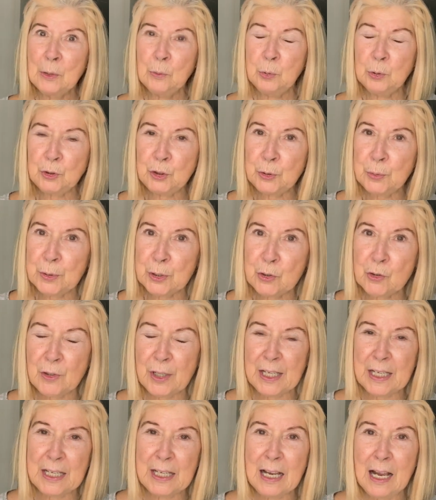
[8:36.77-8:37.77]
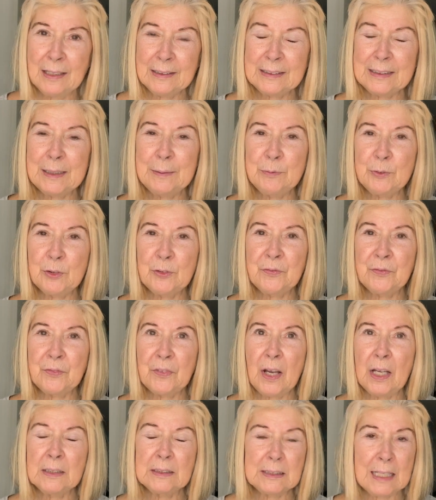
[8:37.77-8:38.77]
Would you agree? I seem to
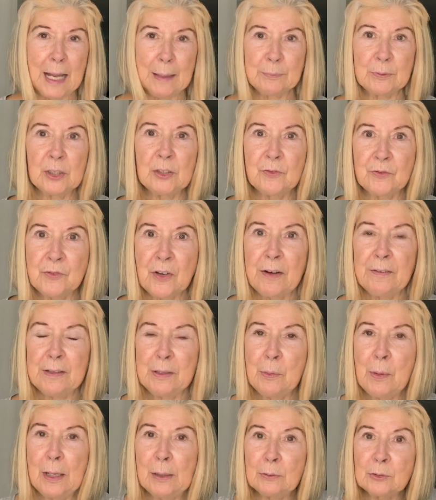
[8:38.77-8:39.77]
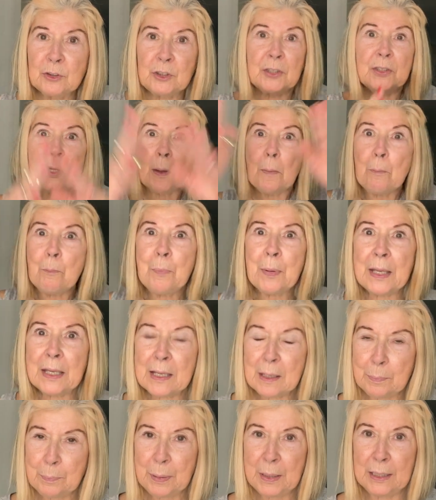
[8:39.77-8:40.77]
have adapted very well to the
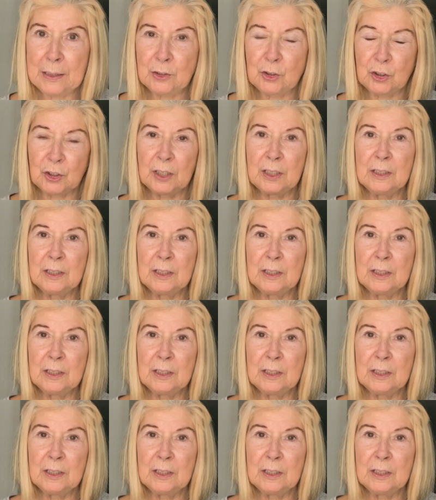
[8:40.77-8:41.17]
bigger picture.